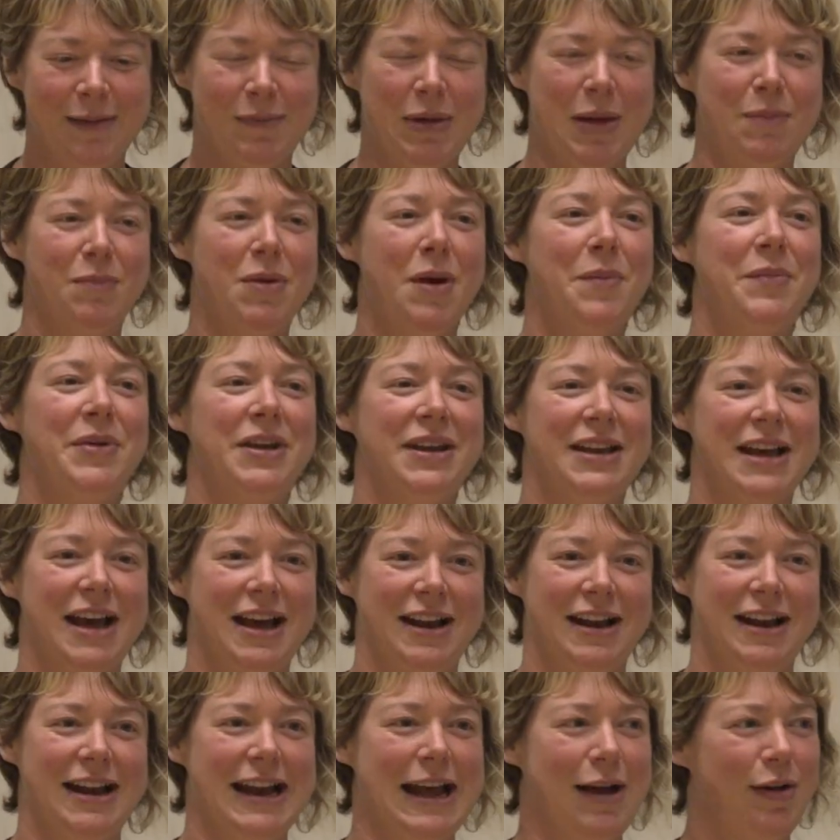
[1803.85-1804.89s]
My mum and
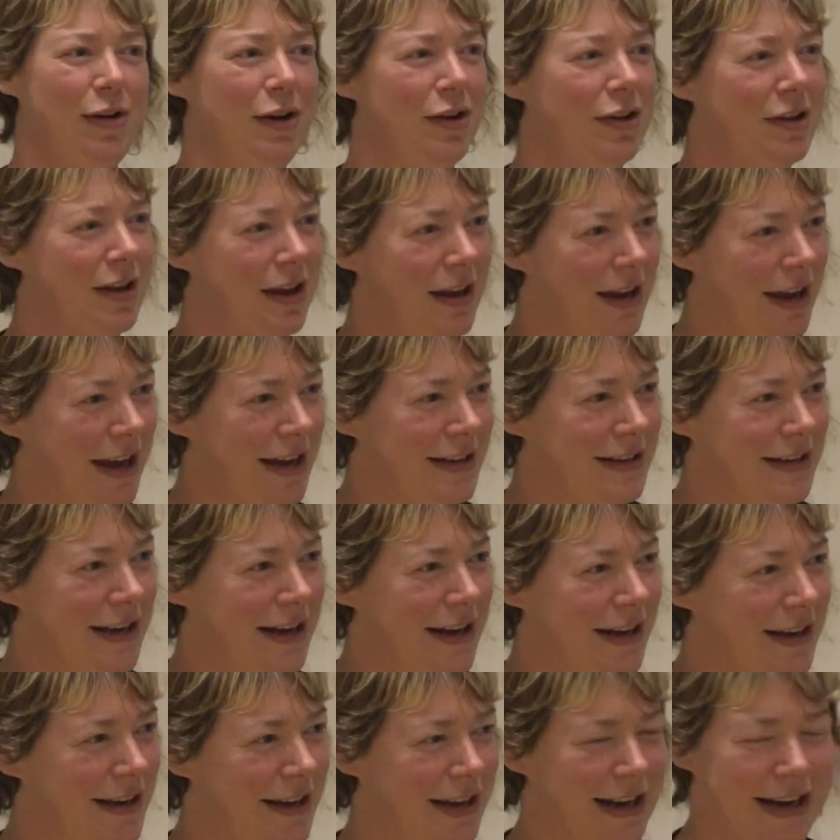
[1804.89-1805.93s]
dad are now looking at
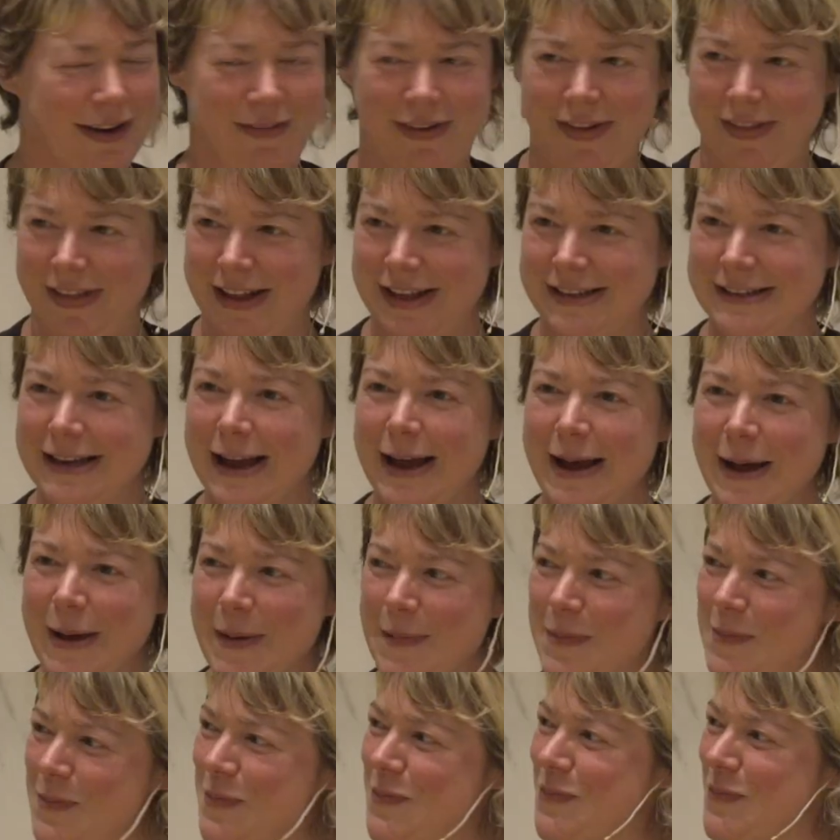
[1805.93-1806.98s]
it, kind of in this,
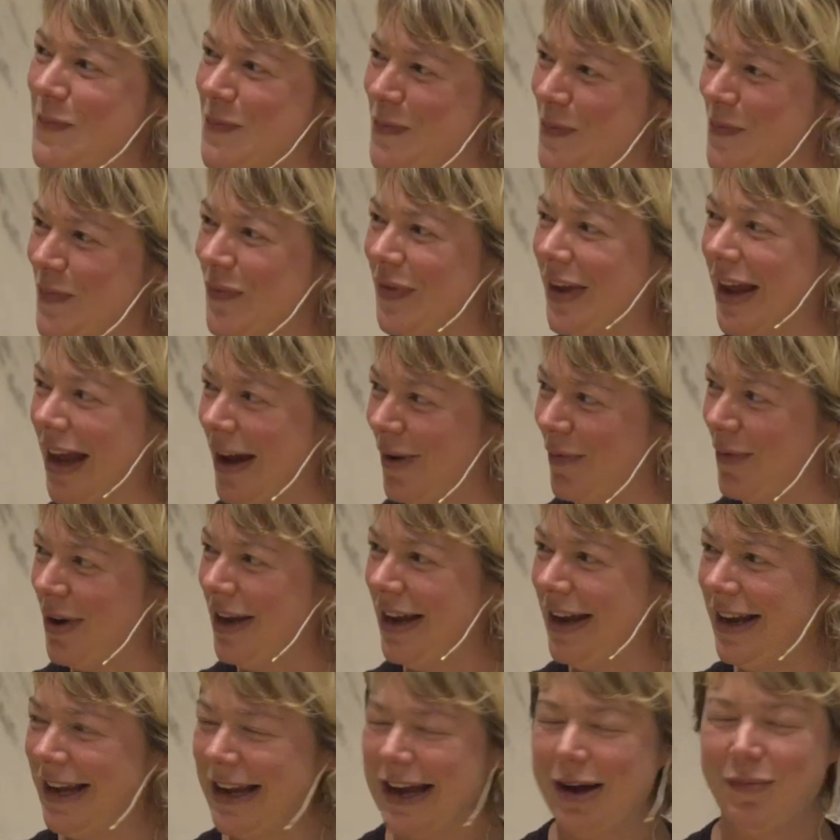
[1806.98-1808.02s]
can
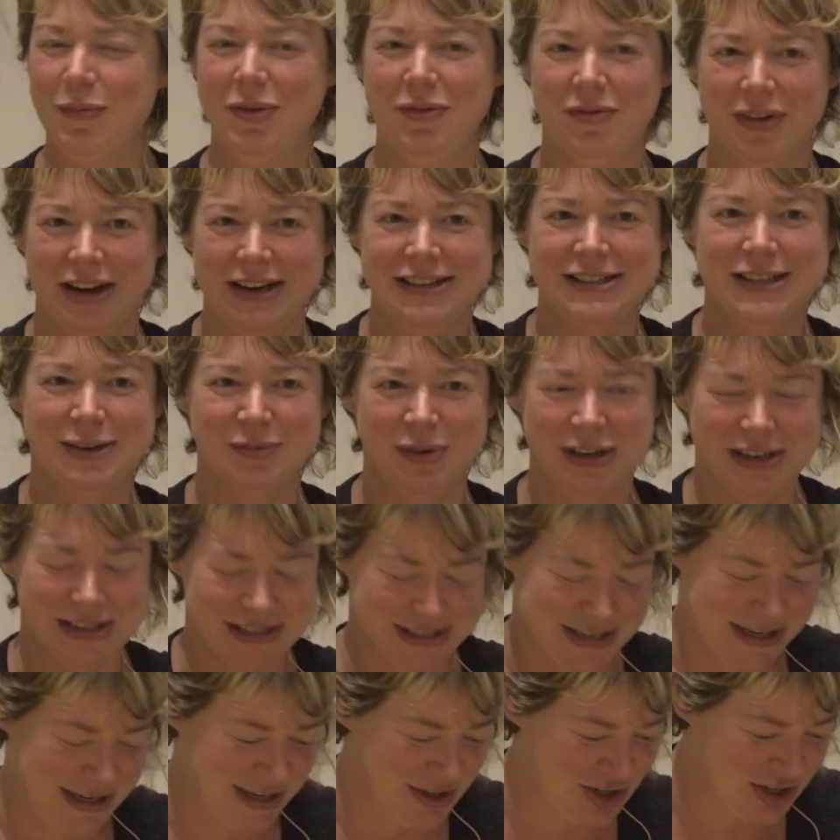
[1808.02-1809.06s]
we find somewhere to
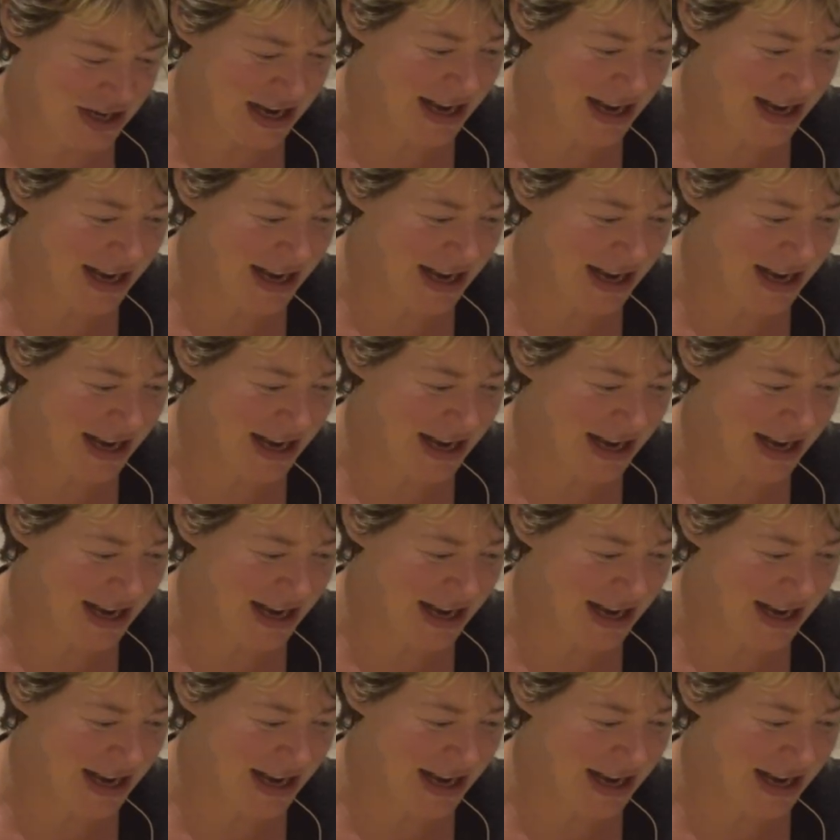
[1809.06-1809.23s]
stay in